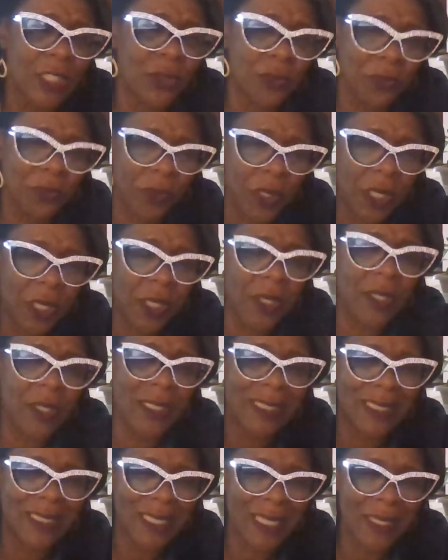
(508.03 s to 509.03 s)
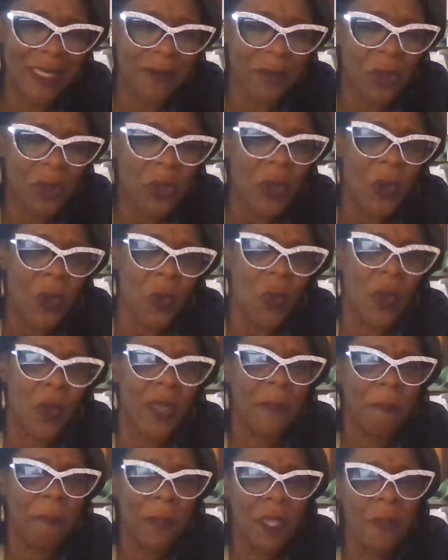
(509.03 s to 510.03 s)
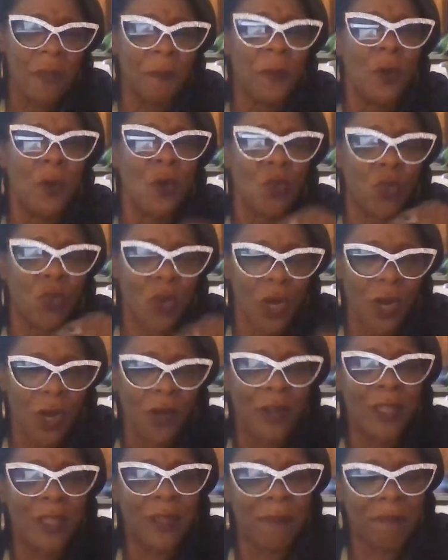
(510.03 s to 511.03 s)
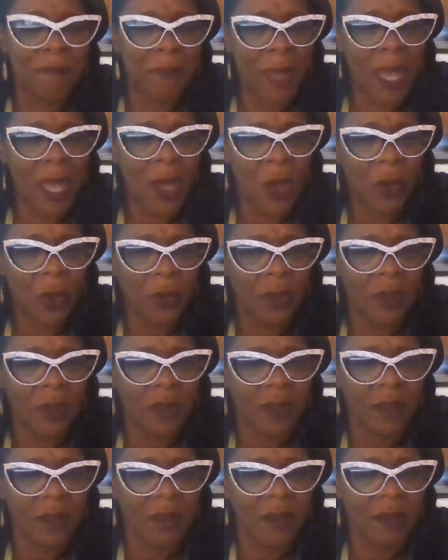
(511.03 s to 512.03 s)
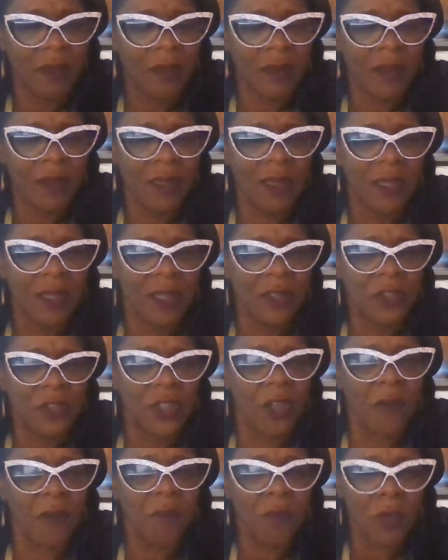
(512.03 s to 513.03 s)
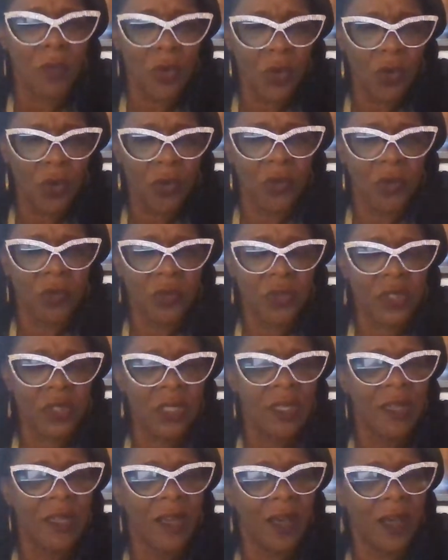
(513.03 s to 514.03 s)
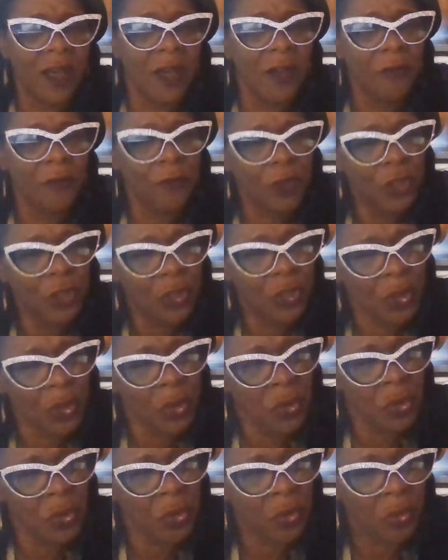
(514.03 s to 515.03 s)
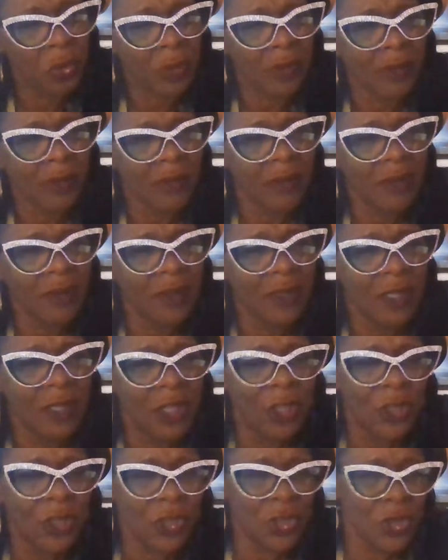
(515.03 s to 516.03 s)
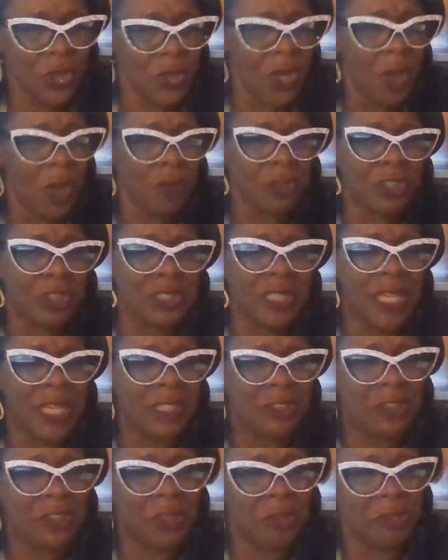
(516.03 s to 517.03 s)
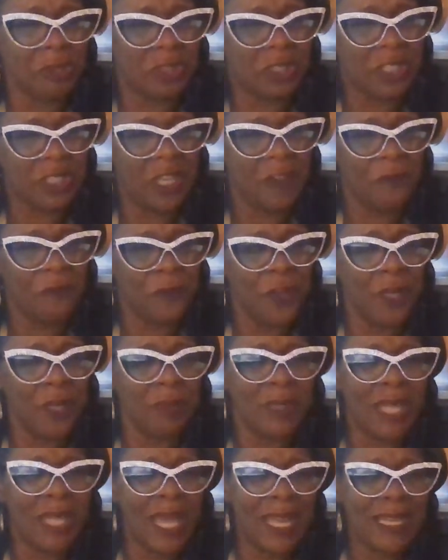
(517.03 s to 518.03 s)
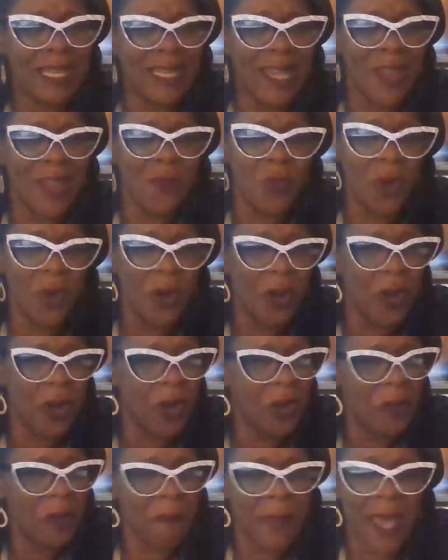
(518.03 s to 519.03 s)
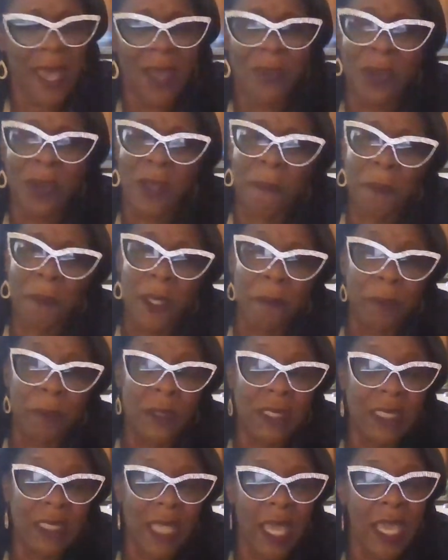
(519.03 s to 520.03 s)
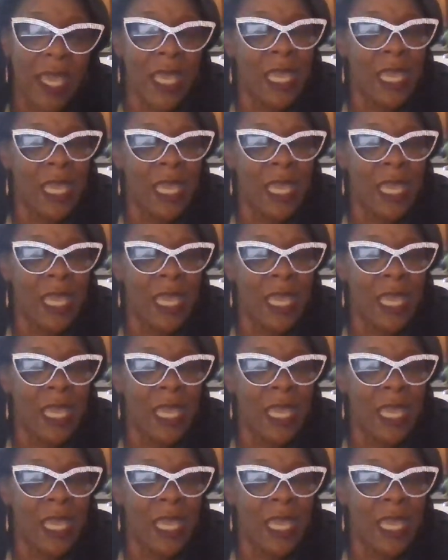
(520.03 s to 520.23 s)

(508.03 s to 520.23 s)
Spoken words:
real deep when people worry about the moves of you. You don't set yourself up like that worrying about what people say.